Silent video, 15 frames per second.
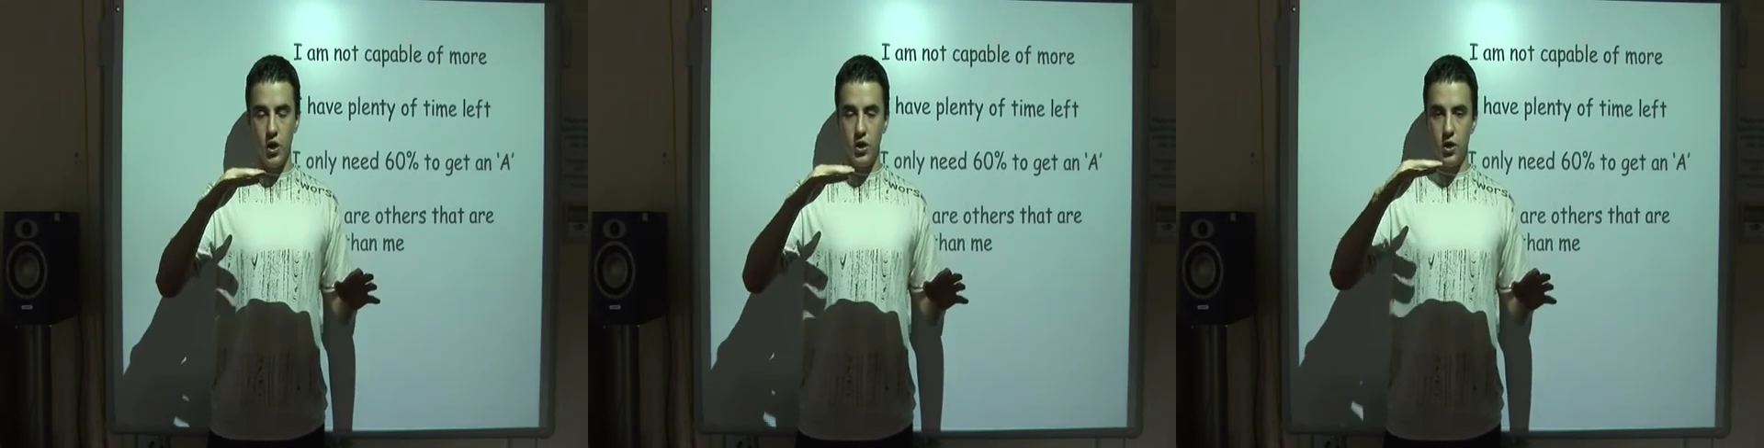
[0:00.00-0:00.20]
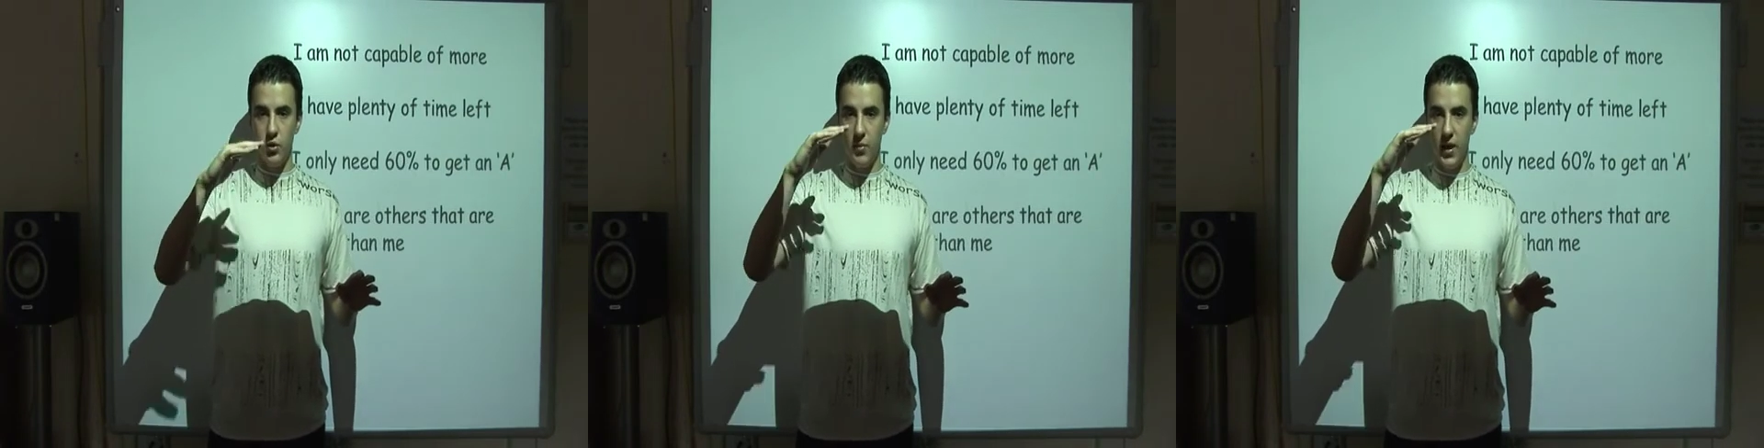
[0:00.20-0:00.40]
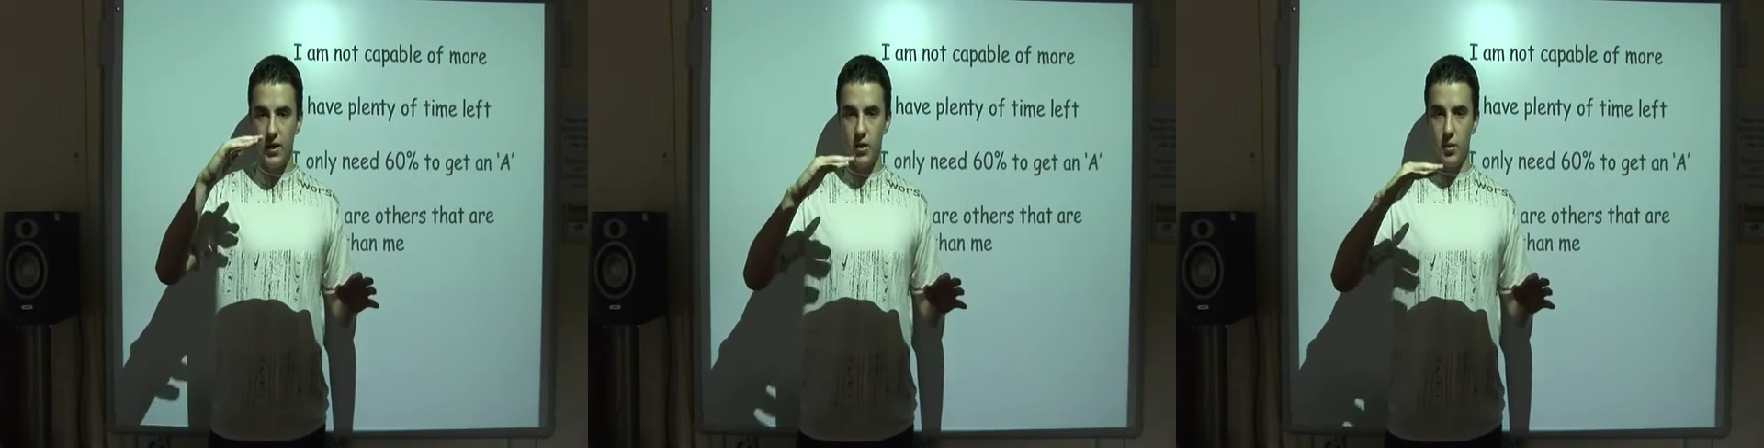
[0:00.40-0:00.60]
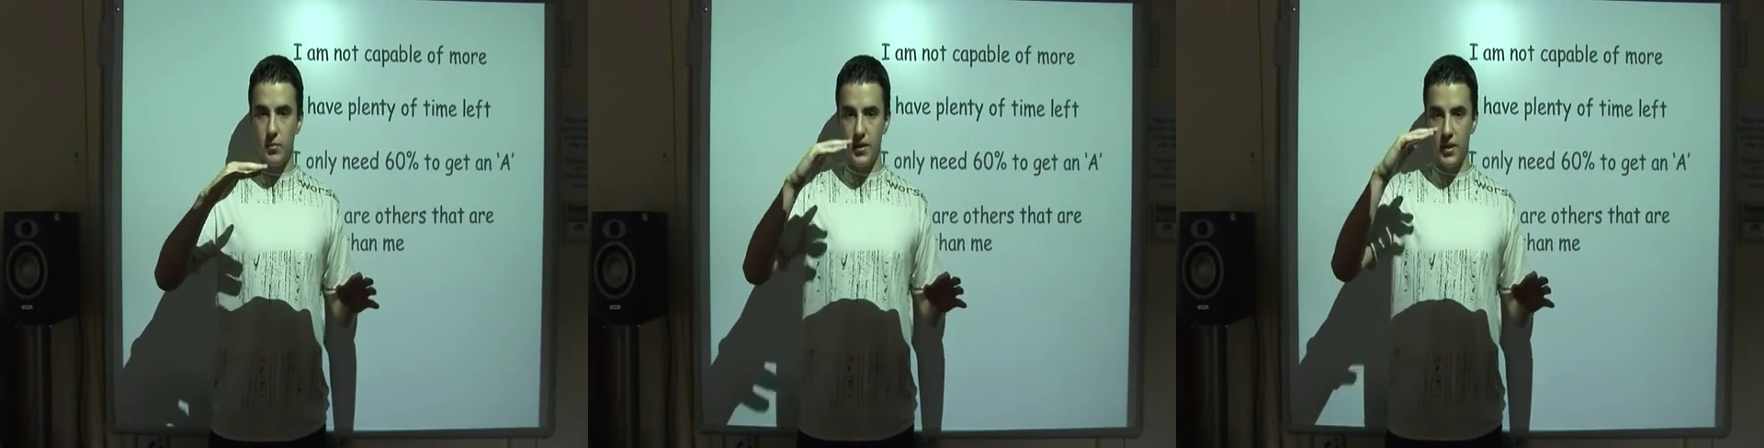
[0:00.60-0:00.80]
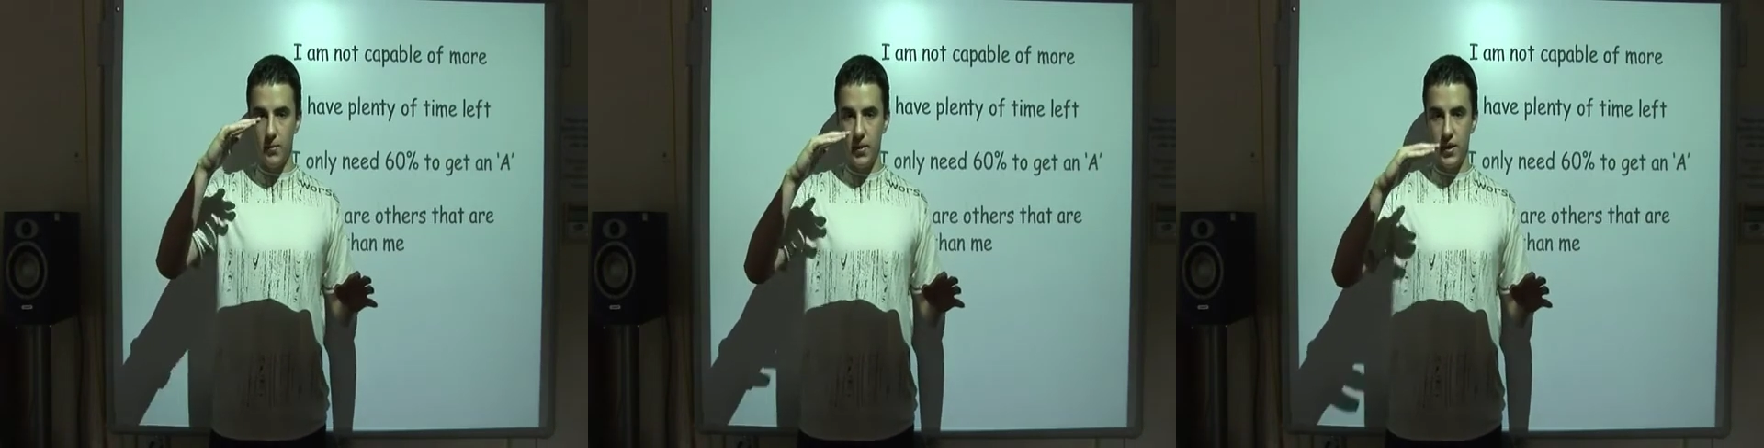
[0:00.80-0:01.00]
you might not be
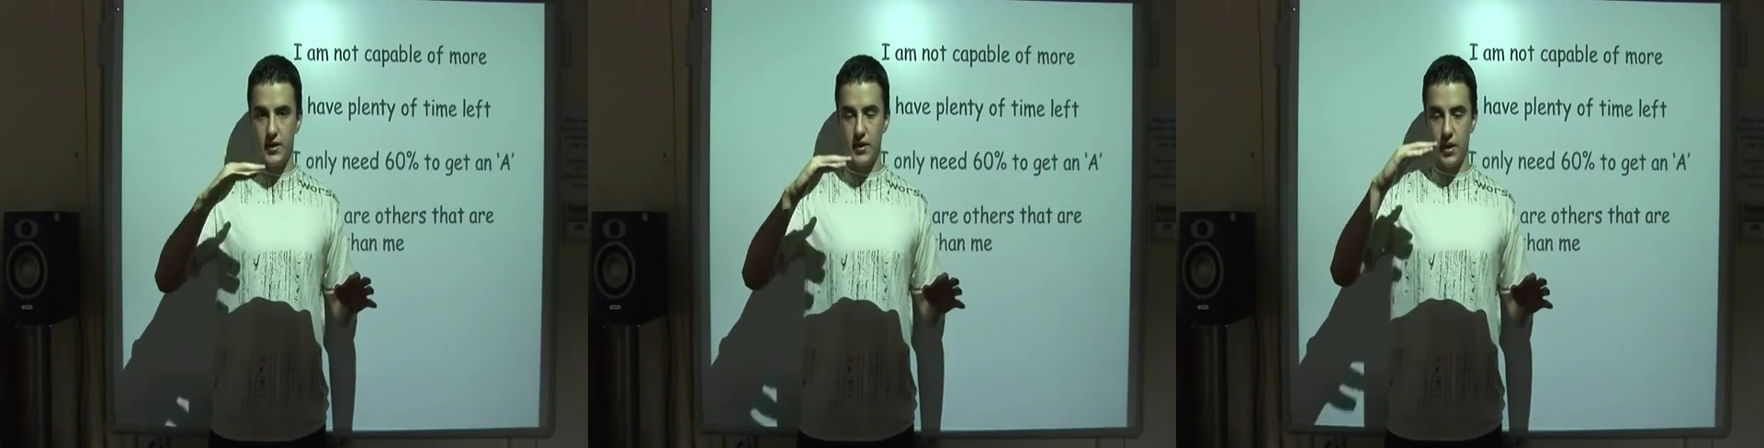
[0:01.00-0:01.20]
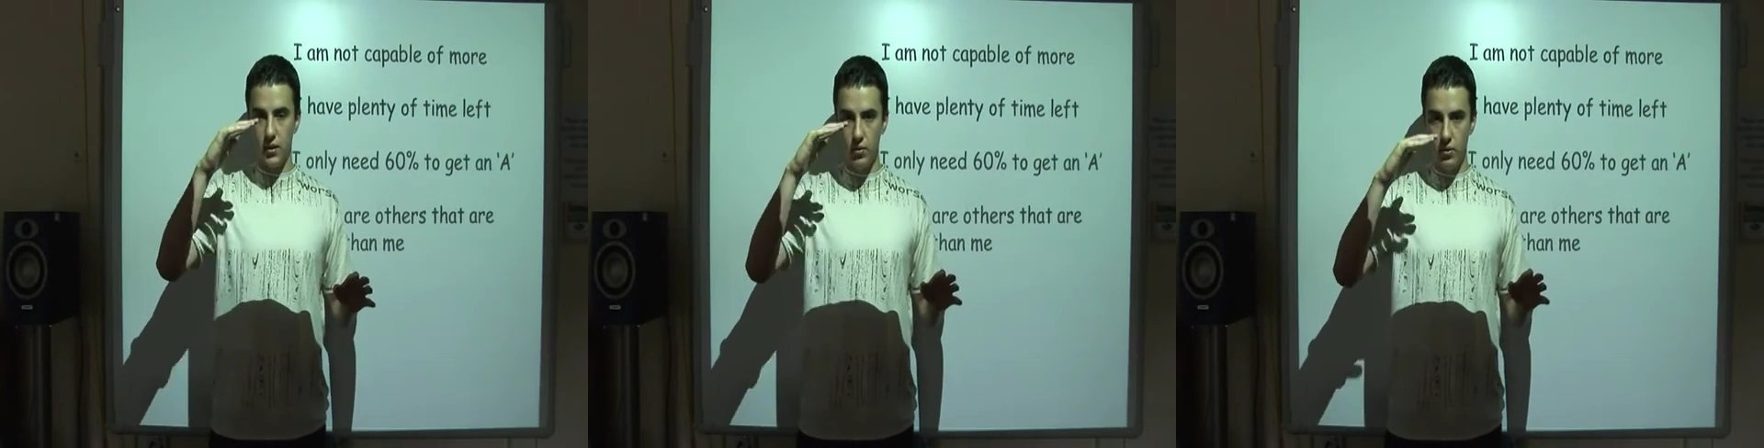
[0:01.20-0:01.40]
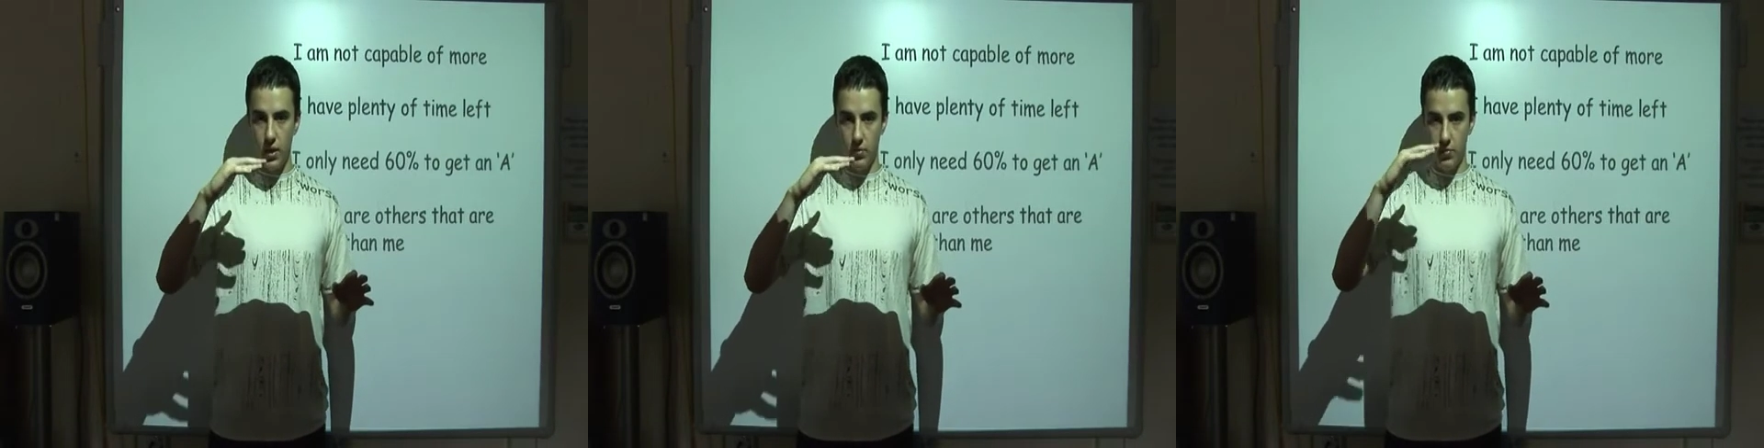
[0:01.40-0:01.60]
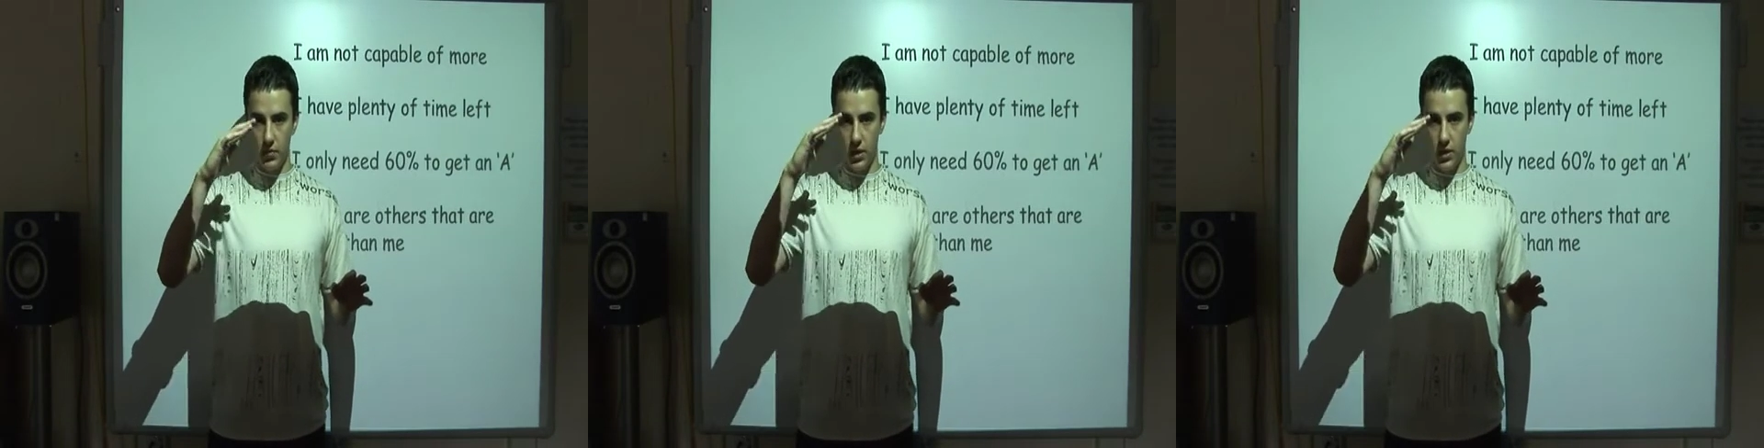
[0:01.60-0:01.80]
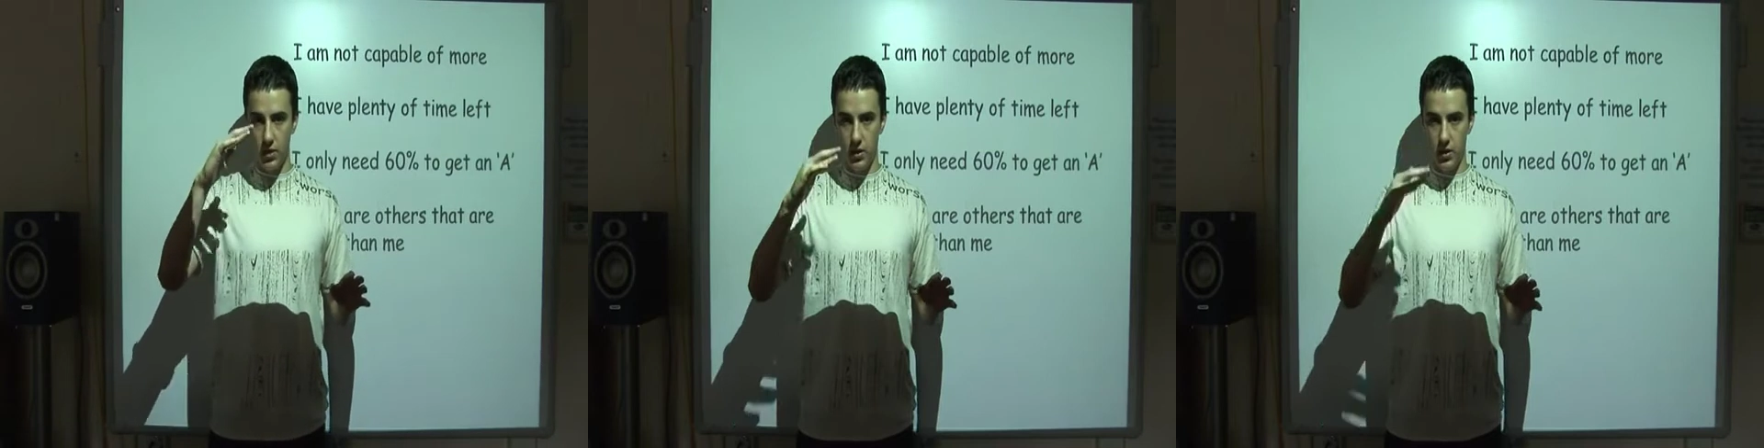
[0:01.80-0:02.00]
the best that you can be.